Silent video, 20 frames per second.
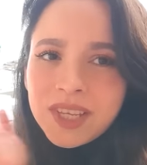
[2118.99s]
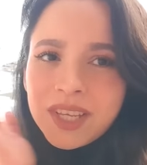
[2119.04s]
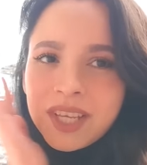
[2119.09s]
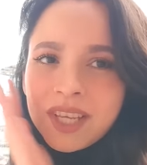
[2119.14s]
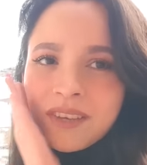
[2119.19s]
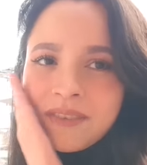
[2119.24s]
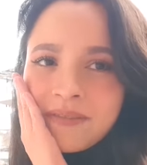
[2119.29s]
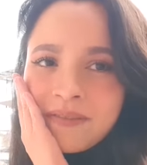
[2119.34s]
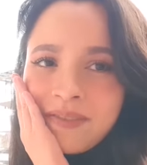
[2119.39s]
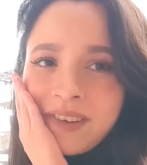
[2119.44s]

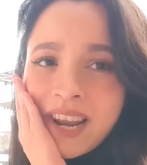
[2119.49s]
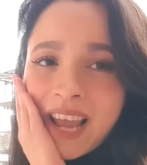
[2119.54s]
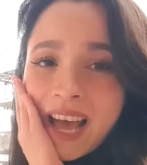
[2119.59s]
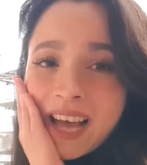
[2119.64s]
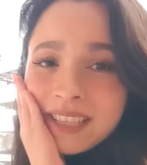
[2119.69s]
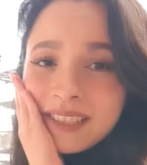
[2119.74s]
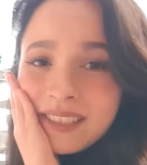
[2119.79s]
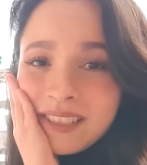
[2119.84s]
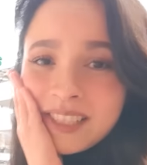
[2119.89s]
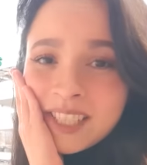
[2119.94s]
If
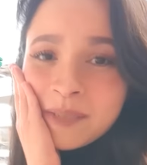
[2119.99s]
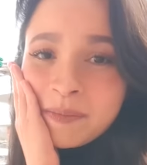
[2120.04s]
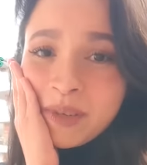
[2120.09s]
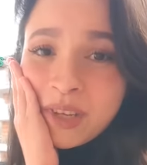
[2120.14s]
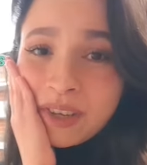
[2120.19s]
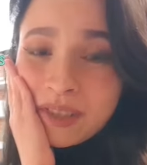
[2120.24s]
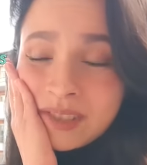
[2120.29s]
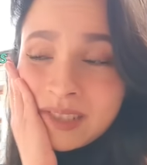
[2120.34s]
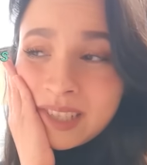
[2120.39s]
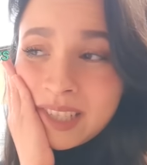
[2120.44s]
not, it's
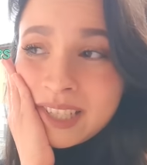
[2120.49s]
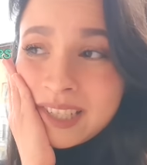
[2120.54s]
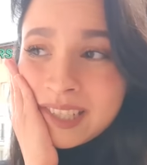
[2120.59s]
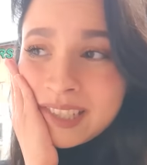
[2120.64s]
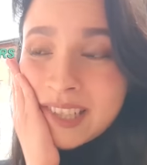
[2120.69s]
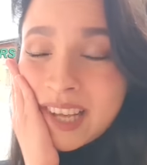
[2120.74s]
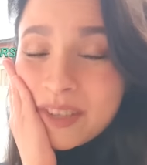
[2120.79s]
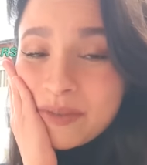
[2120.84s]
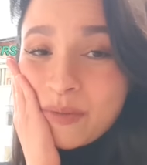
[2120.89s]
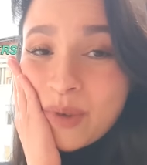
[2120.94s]
because it's
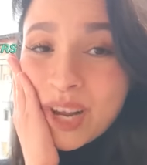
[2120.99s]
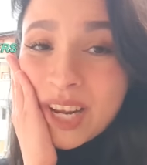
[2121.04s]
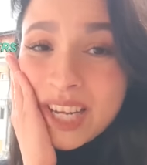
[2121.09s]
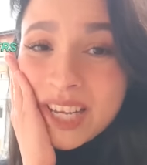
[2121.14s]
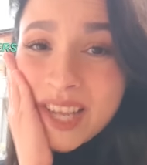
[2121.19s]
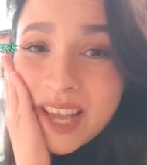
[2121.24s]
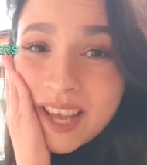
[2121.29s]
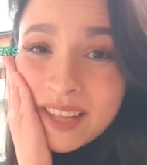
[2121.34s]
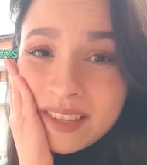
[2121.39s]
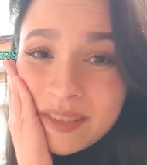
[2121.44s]
not ready
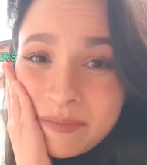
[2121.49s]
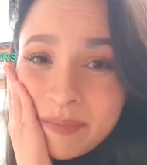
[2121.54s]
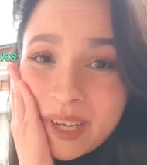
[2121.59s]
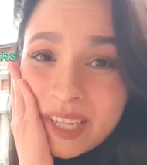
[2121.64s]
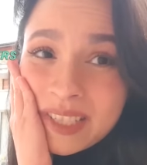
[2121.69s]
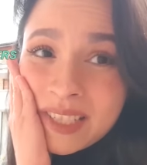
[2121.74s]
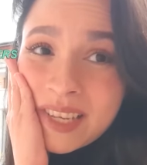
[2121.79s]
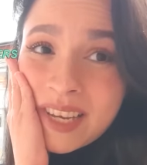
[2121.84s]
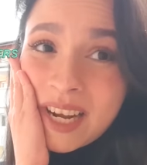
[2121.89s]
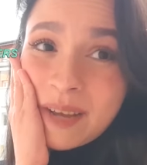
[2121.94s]
yet, but
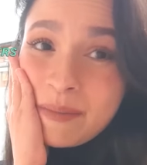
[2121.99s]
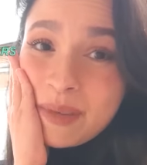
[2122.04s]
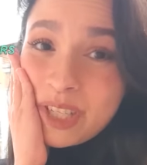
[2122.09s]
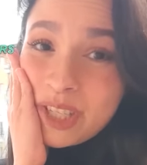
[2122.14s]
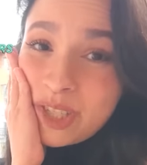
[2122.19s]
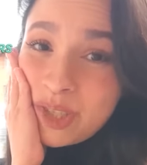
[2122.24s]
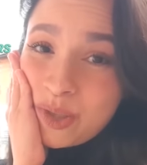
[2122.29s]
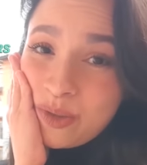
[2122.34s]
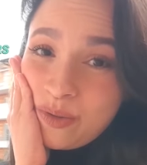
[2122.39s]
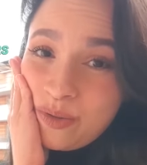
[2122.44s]
it's gonna be
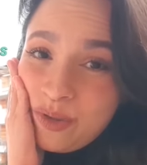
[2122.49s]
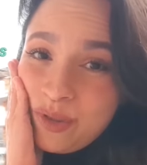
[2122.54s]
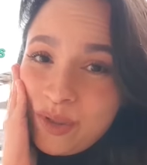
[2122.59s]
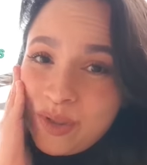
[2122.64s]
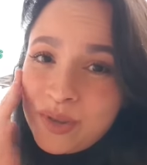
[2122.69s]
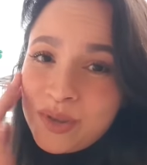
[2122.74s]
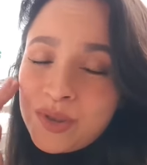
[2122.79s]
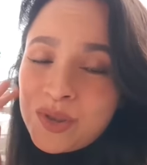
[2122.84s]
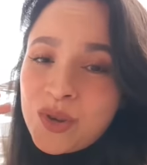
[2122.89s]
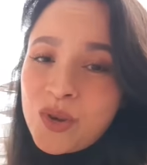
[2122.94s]
soon.
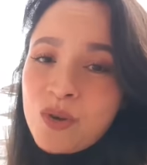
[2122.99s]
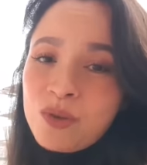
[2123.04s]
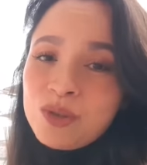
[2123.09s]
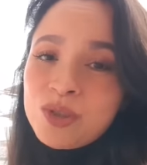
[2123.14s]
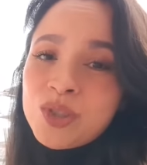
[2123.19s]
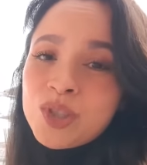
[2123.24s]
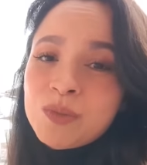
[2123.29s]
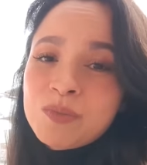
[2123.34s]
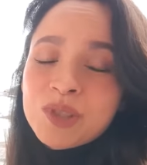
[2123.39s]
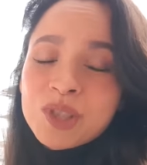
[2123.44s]
So
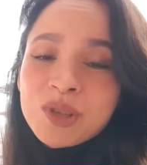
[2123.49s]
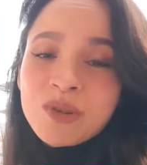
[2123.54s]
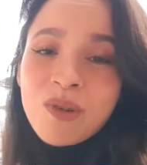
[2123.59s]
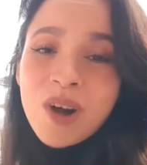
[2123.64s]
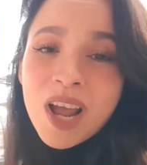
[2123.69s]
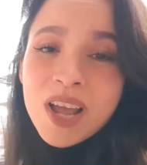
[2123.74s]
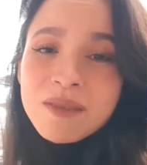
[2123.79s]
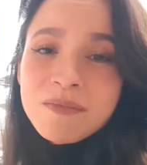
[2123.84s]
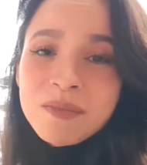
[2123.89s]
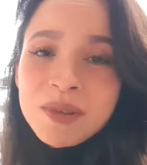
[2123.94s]

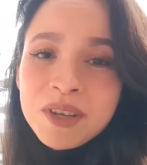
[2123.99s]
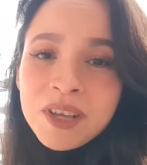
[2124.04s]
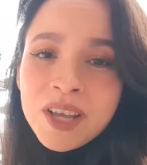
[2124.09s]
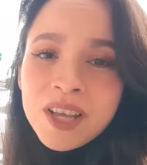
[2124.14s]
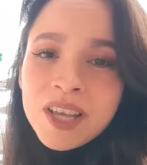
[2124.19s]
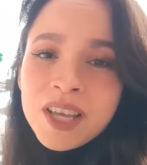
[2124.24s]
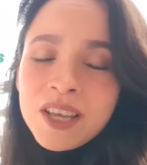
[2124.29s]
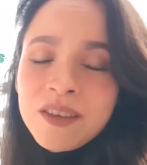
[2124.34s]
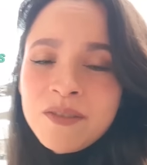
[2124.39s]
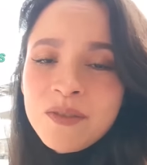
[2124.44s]
subscribe
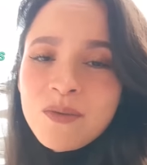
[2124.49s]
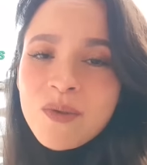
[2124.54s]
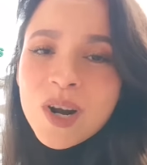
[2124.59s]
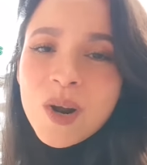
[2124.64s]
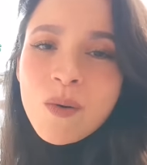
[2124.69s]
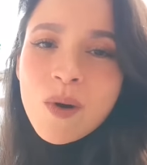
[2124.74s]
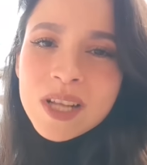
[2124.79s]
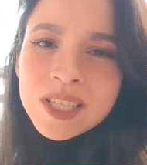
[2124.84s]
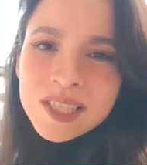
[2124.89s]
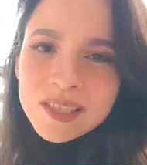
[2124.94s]
if you wanna
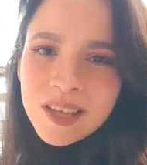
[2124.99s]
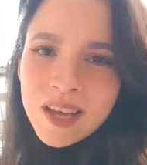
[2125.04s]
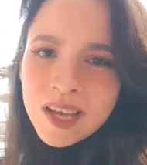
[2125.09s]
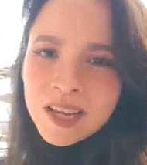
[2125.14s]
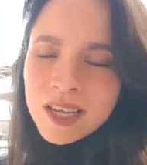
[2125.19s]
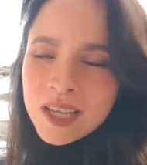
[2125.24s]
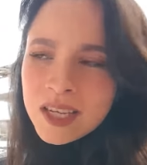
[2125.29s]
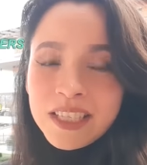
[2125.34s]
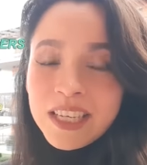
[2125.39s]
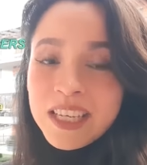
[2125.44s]
watch that.
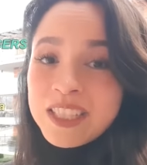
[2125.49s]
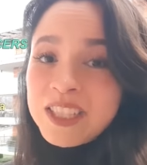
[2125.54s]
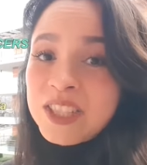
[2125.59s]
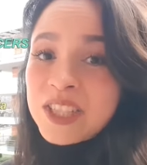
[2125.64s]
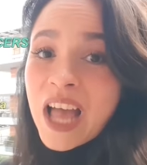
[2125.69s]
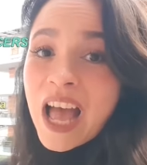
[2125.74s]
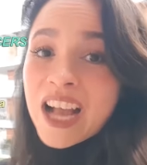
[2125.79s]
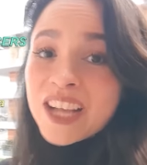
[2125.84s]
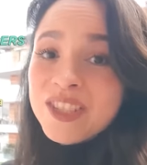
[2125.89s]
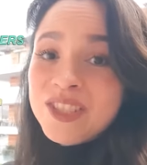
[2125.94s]
It's
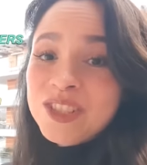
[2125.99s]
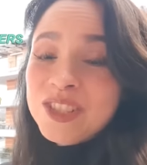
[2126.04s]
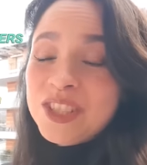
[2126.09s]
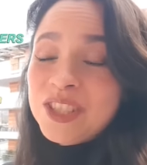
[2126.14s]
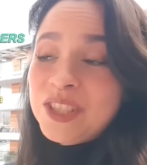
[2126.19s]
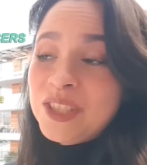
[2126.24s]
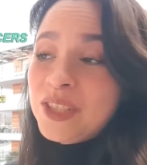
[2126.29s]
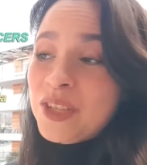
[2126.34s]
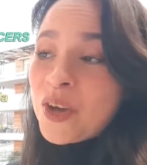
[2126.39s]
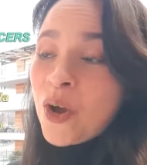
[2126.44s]

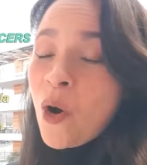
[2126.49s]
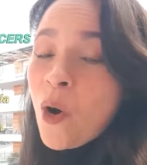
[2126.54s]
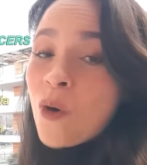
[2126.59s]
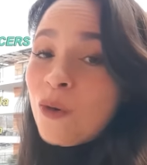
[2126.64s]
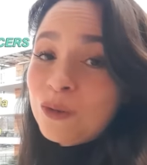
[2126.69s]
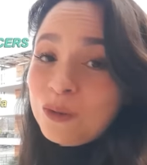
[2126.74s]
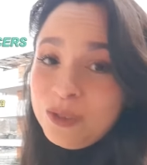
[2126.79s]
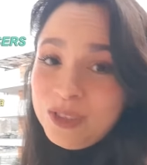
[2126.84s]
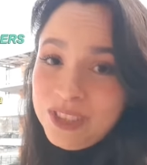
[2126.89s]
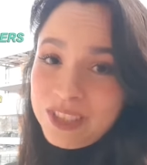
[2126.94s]
actually
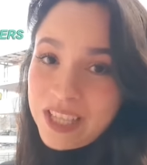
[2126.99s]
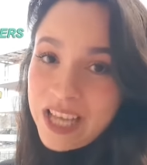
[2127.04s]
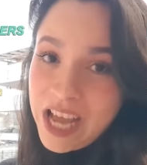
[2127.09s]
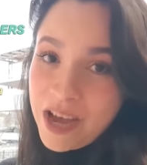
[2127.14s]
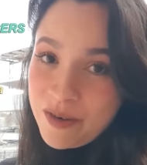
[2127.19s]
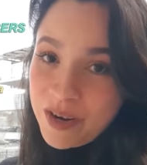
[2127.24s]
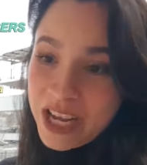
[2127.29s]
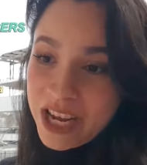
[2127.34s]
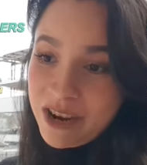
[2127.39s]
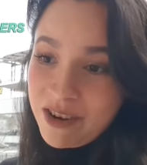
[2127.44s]
cold
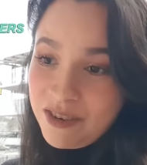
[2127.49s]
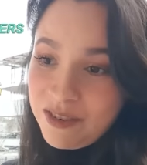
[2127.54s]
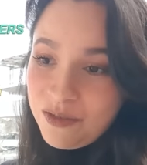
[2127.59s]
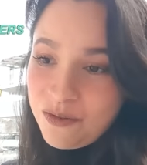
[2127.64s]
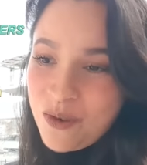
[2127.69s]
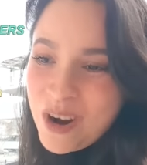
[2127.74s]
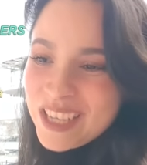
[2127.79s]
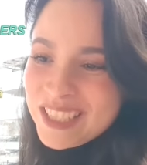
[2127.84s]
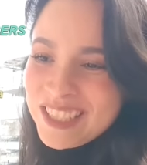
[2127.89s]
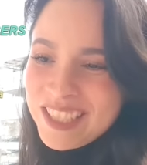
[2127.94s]
out here.
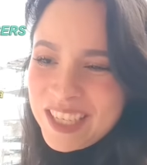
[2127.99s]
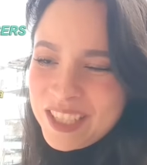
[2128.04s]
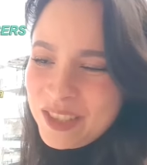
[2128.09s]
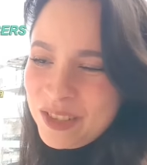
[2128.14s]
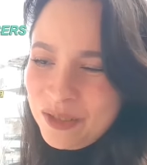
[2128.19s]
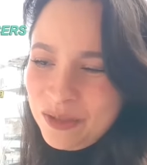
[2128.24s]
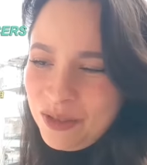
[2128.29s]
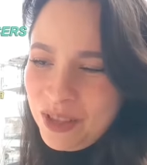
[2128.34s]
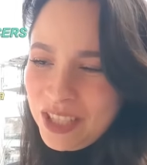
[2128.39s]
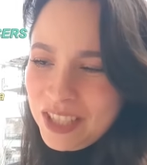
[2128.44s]
Why did I
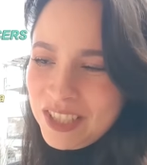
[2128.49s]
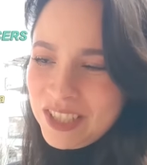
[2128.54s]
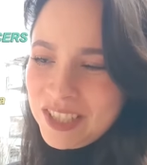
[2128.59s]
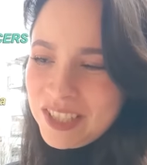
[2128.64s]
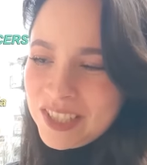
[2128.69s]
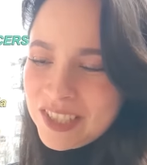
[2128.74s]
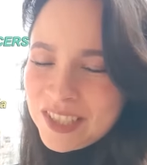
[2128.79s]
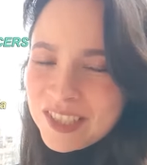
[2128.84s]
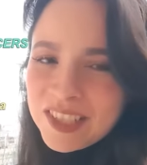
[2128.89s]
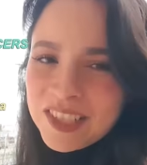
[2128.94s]
do
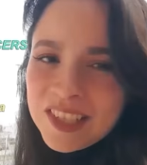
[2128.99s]
this?